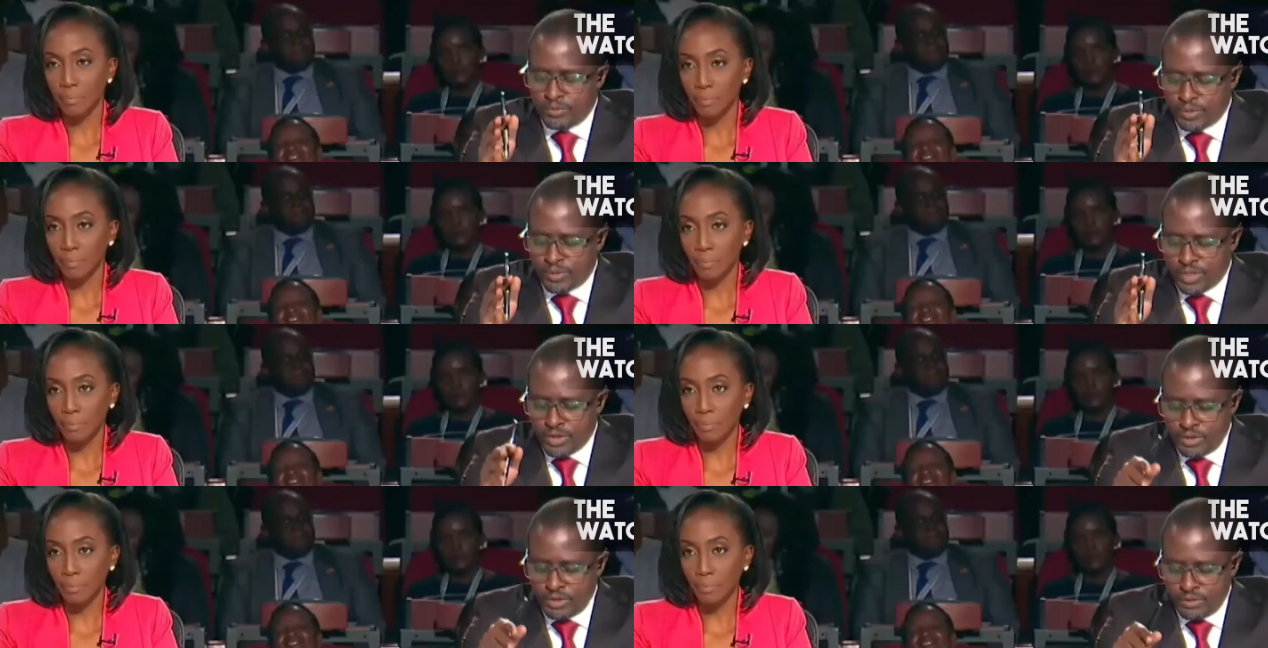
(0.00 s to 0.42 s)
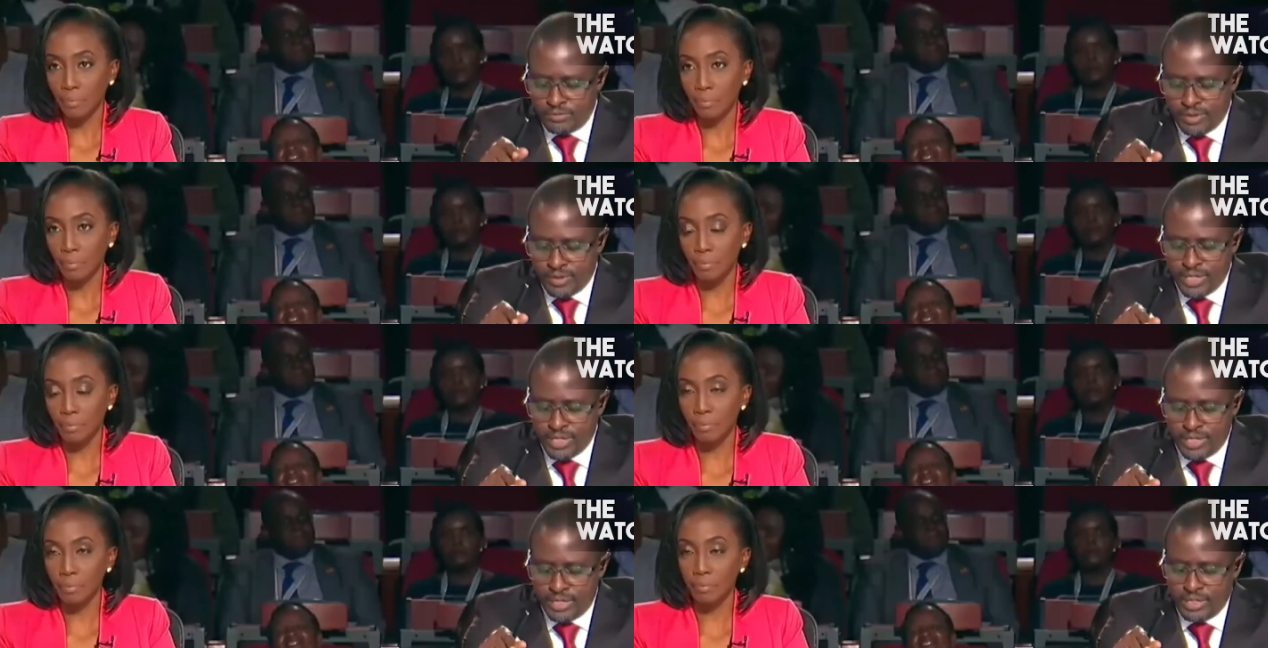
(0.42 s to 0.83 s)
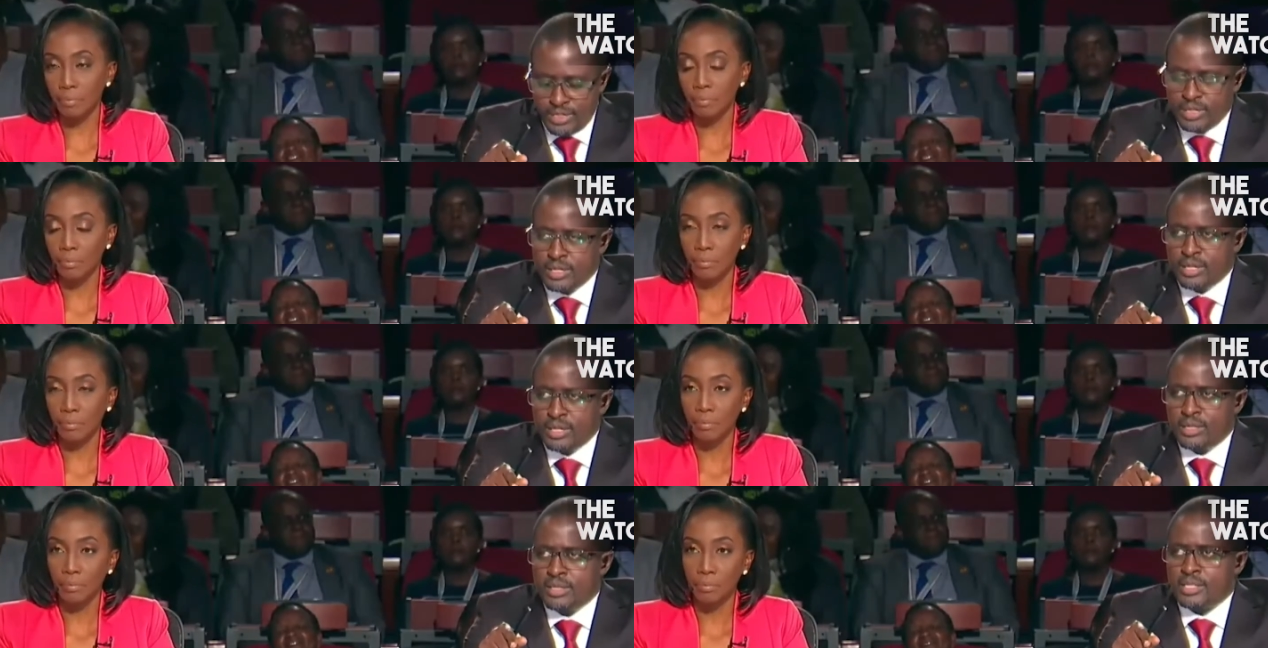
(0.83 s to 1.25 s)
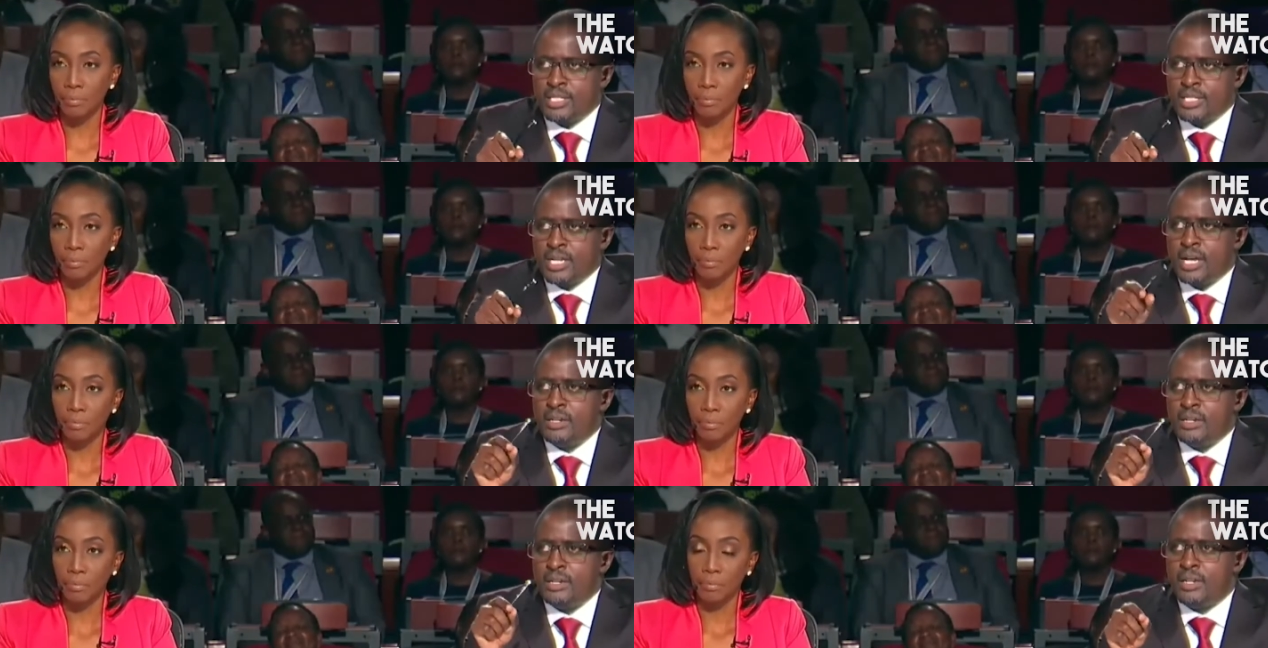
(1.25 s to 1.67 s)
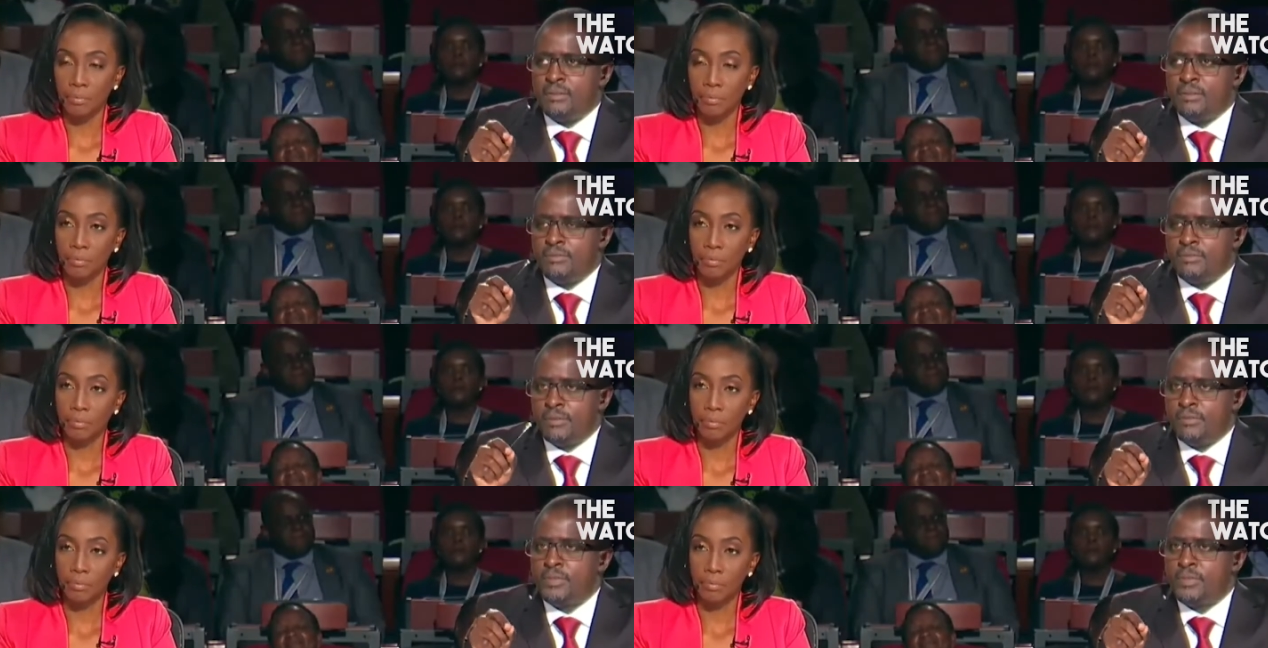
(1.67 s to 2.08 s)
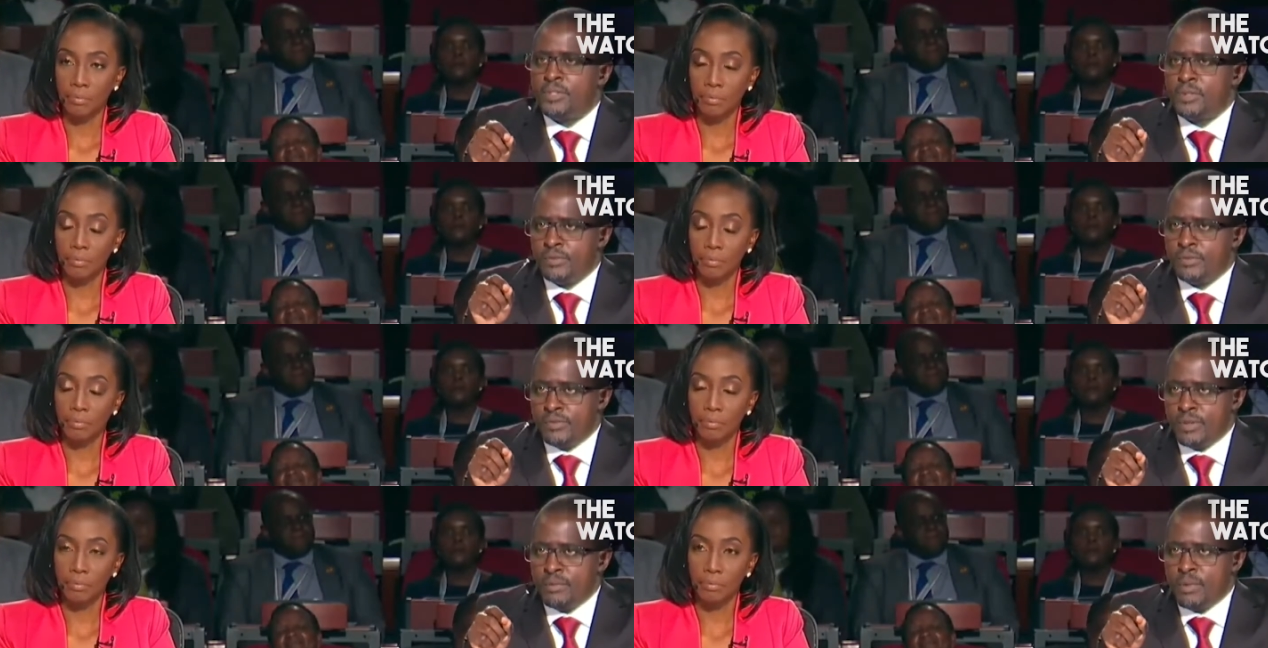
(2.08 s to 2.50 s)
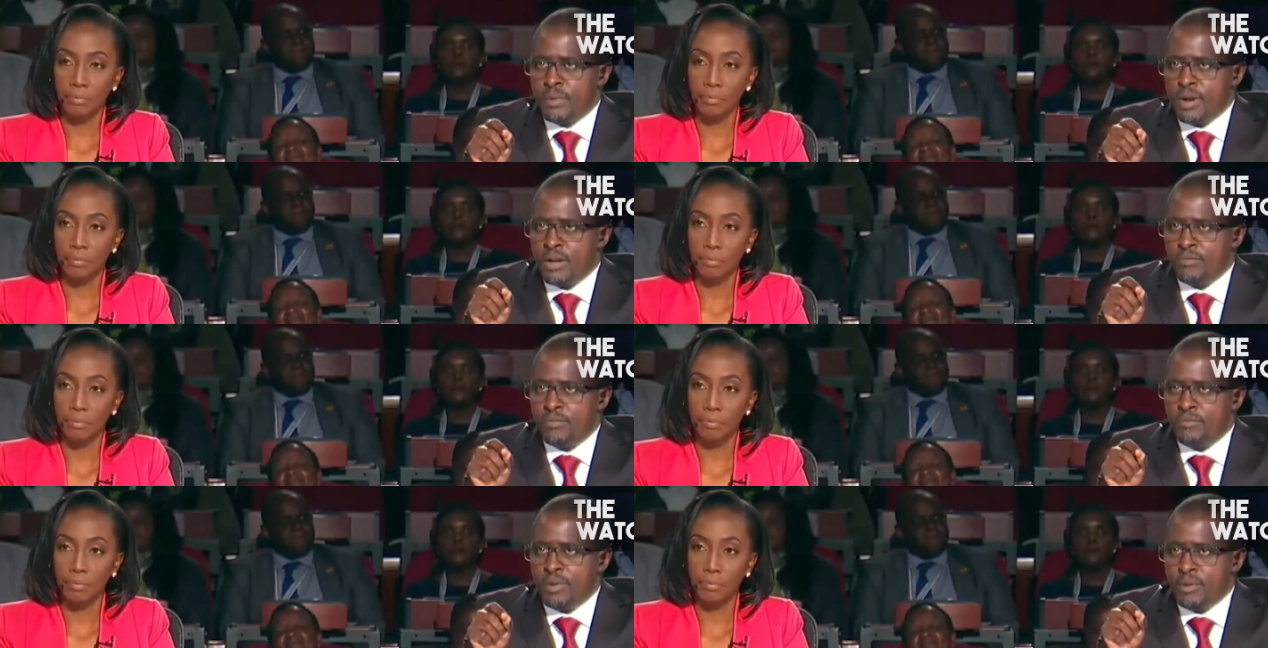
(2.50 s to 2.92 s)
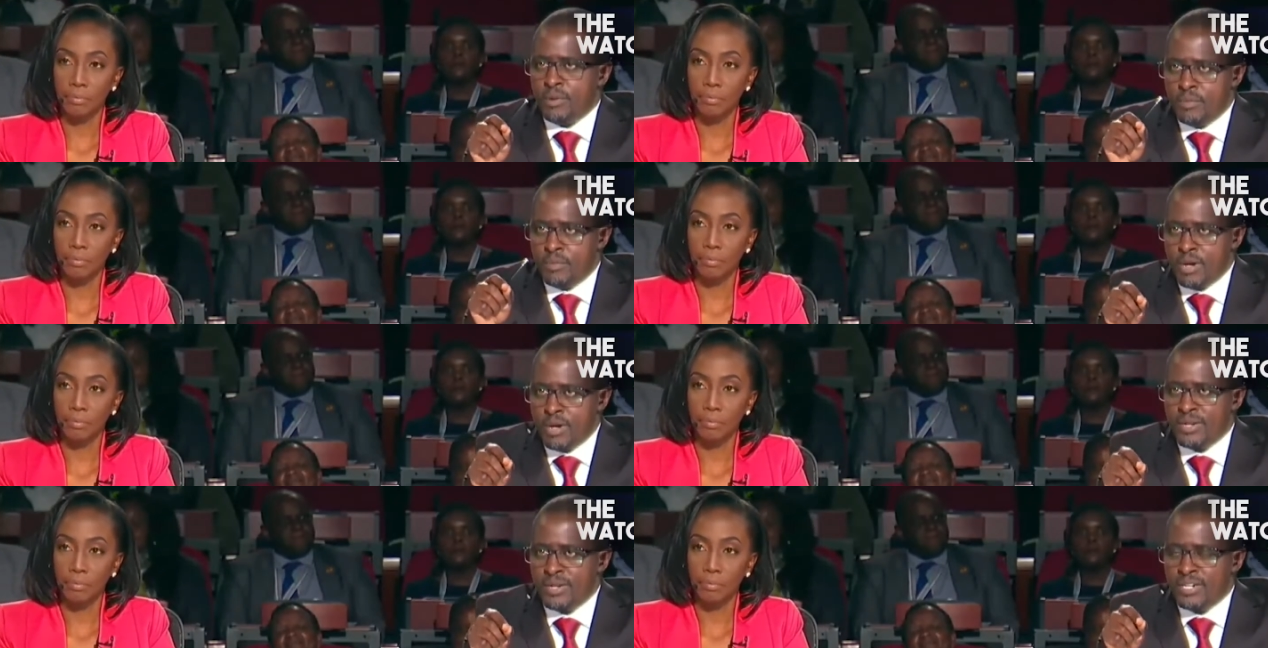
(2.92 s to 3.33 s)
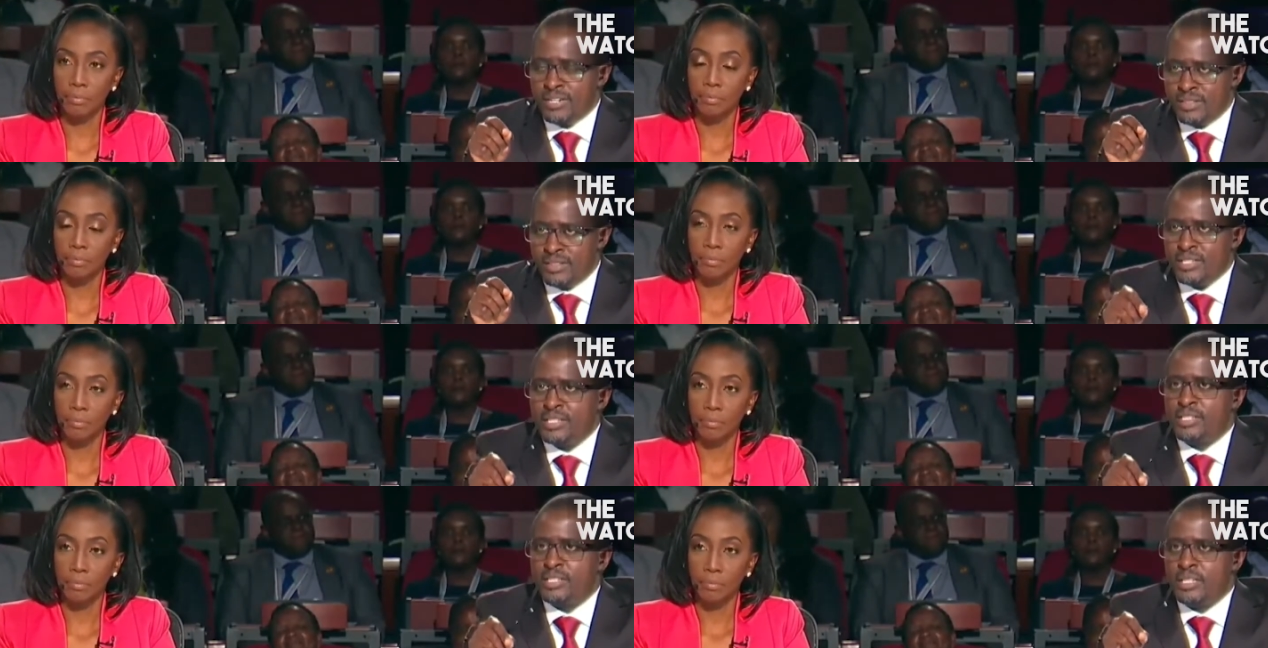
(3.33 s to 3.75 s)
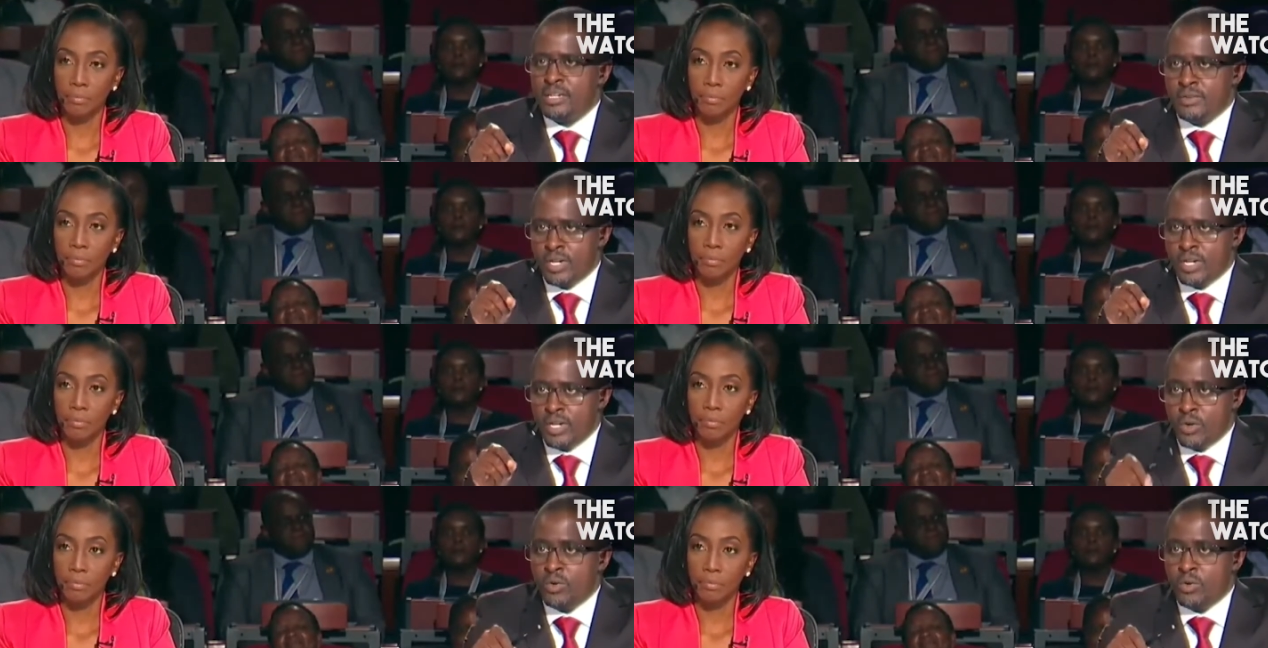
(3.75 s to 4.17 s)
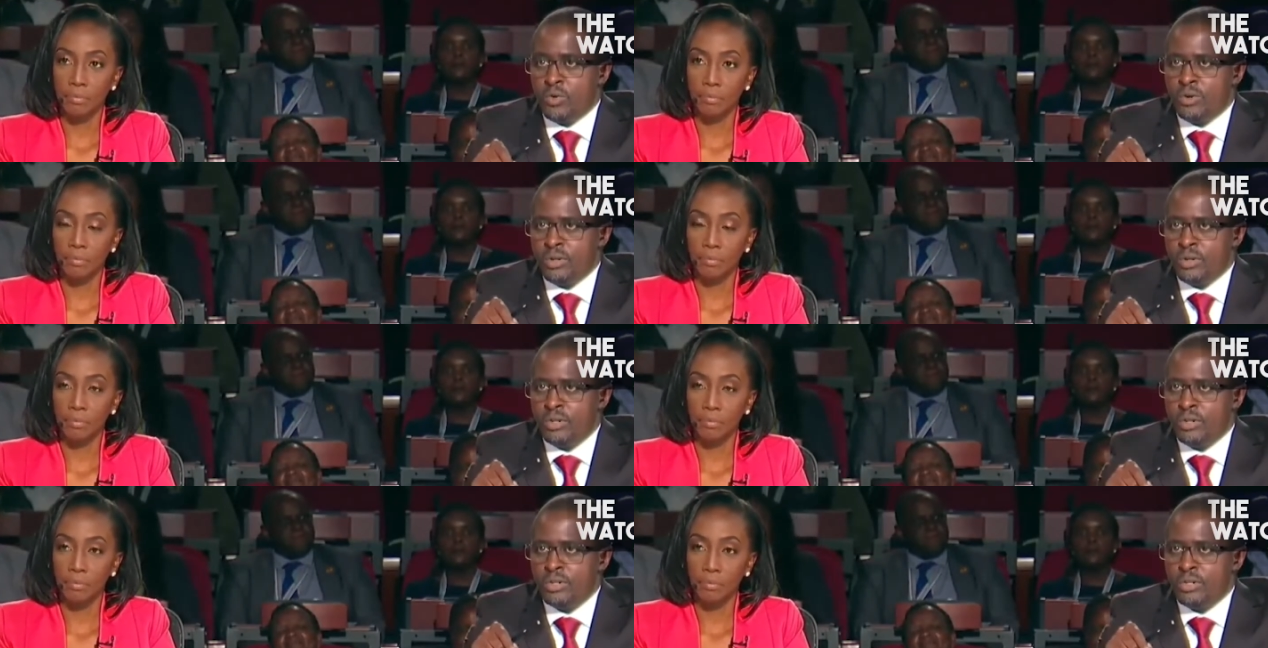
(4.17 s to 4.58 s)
Speaker 1: of Kerio Valley that 150 of them have been buried this year alone